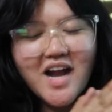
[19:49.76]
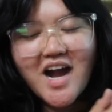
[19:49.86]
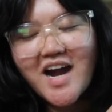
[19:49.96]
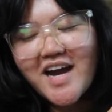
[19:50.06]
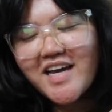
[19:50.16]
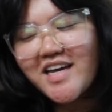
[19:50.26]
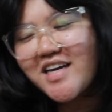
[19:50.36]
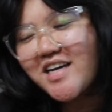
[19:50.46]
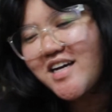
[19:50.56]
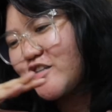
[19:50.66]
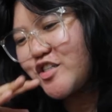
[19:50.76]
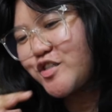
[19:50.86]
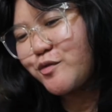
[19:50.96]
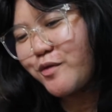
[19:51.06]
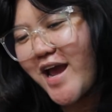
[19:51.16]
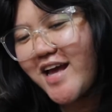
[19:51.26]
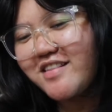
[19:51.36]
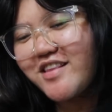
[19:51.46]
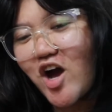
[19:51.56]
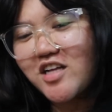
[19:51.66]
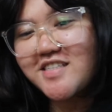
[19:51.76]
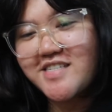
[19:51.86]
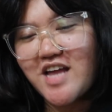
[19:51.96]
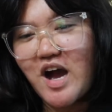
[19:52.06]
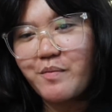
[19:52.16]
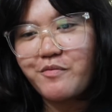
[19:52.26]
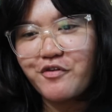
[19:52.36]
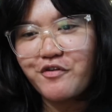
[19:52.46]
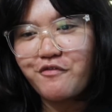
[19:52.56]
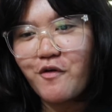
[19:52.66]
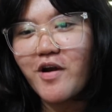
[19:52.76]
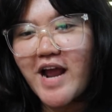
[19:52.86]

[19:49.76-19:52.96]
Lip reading: I just read non-stop for 4